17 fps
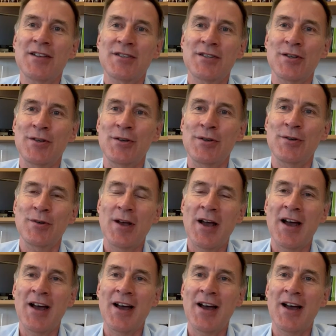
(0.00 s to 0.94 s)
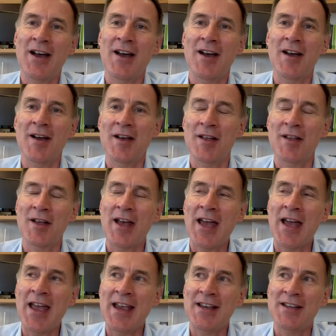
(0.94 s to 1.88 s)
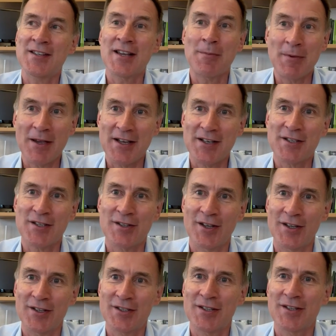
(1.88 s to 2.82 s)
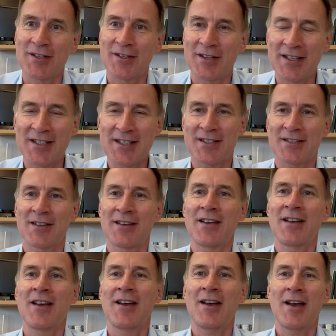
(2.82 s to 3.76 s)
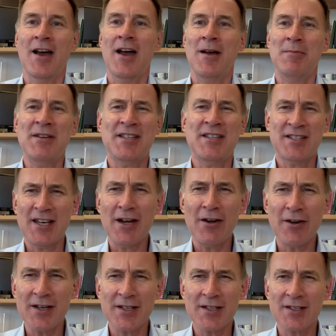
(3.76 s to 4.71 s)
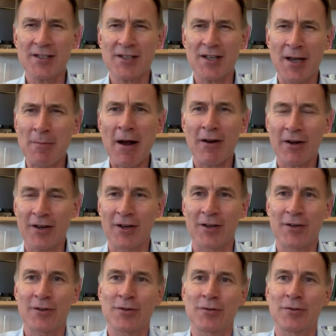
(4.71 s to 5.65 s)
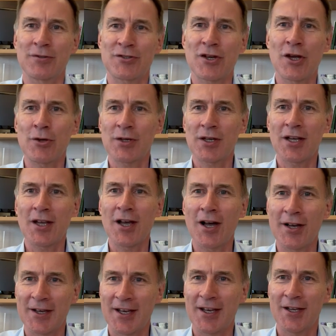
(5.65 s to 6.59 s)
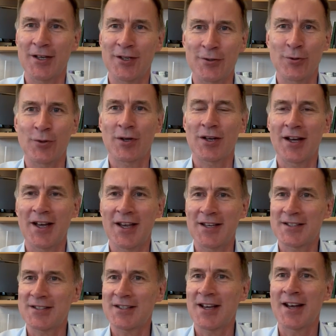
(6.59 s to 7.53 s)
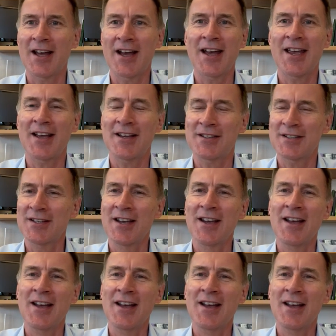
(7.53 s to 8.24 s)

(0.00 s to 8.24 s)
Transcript: to uh, a summit that this uh, mysterious American called Joe Kiani had organised, and I had